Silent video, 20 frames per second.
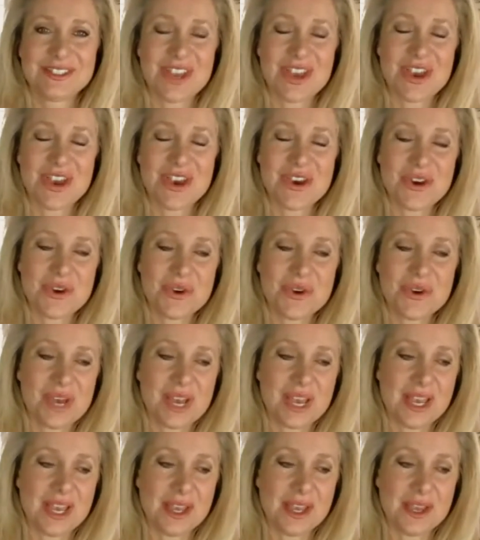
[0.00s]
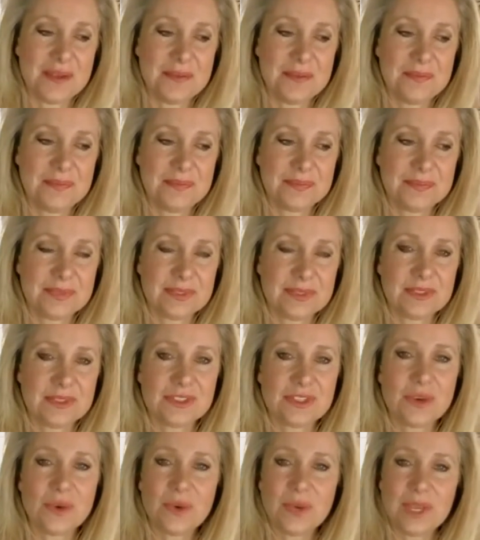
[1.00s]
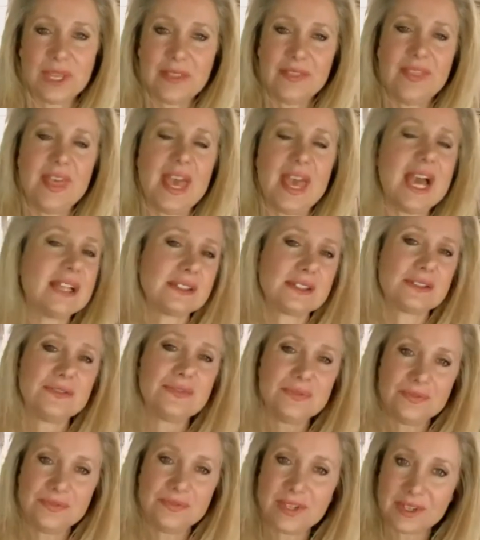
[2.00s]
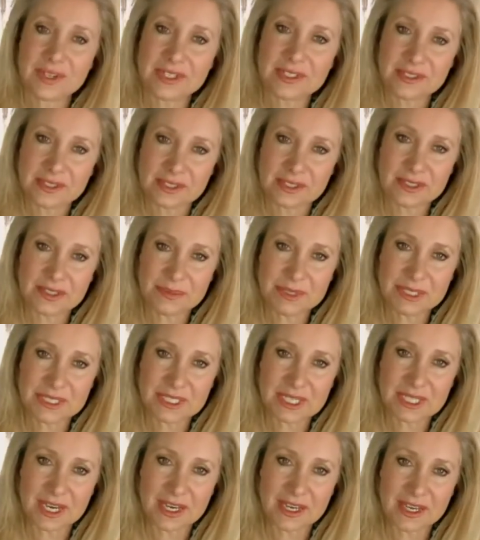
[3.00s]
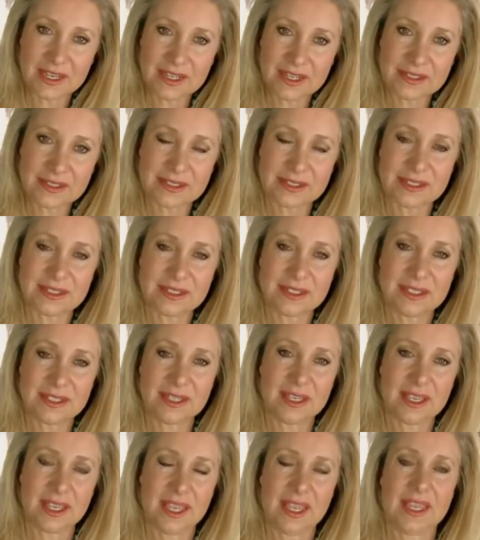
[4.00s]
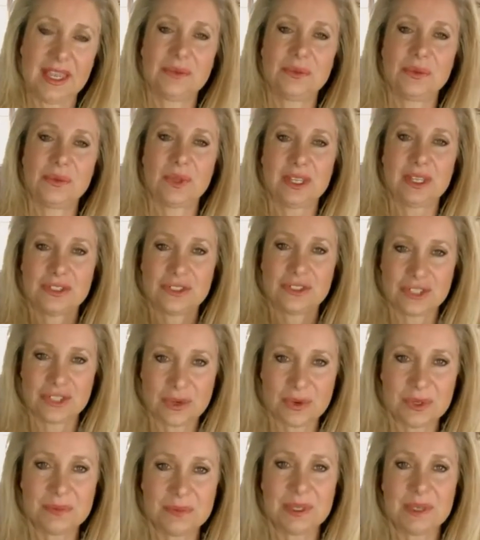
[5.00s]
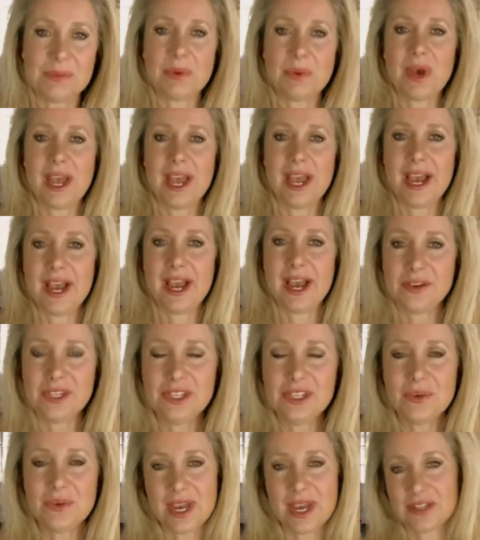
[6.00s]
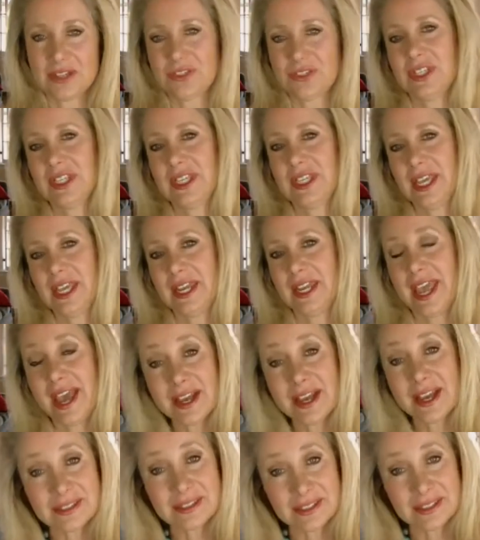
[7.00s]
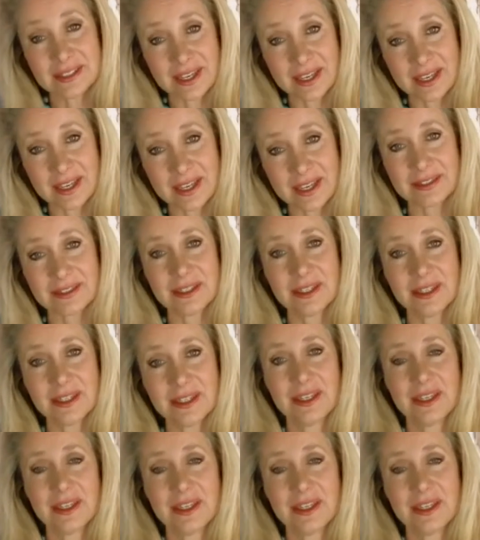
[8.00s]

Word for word: so, um, so that's very systematized. Uh-huh. Really showing people how do you actually get access.